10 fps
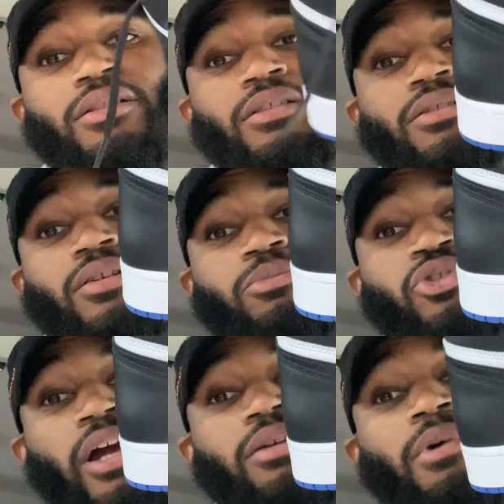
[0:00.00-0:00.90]
So I'm
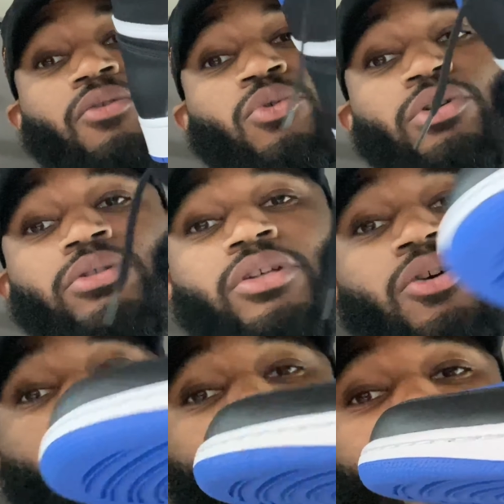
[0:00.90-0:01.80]
trading my Royal Toe
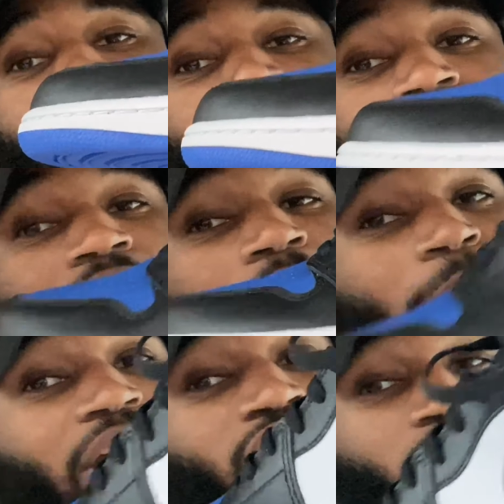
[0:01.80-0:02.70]
ones, man. Y'all
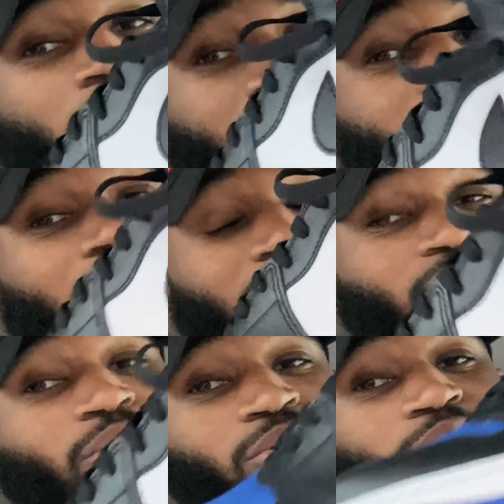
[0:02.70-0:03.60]
make sure y'all stay
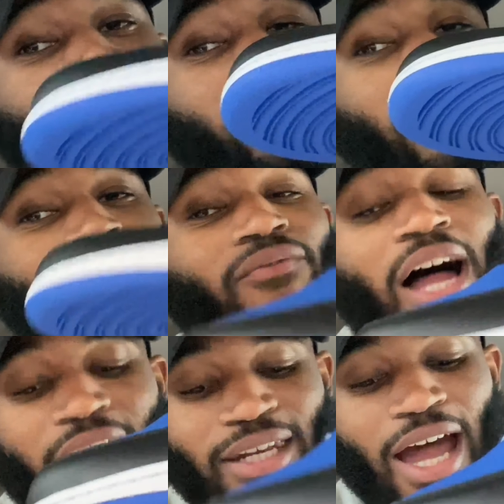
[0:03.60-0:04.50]
tuned to
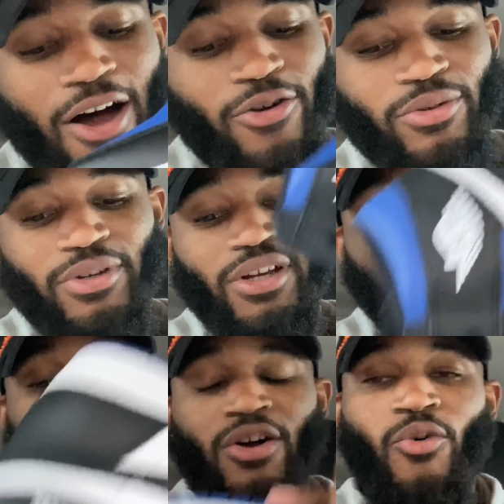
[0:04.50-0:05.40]
find out
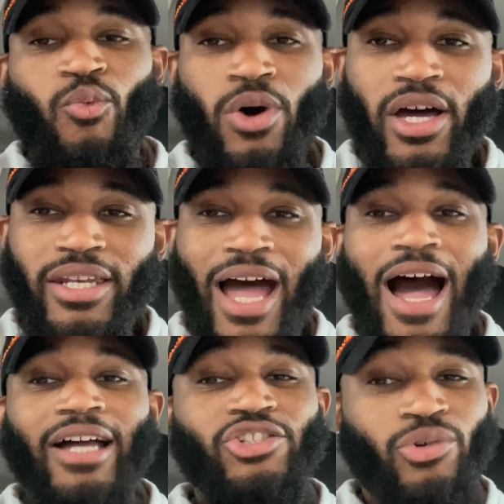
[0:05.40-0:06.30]
what
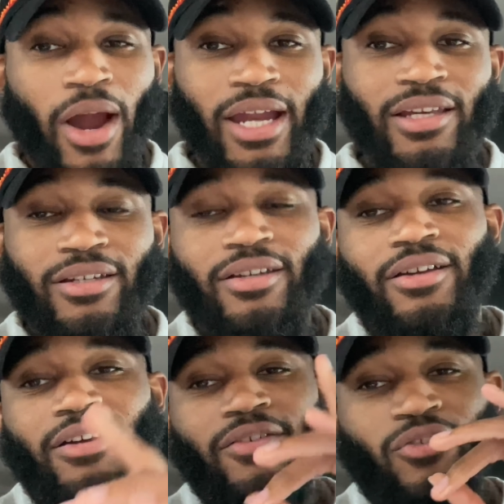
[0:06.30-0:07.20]
I traded
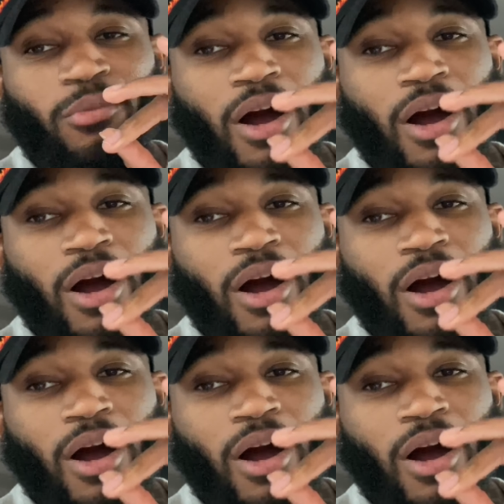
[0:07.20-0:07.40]
for my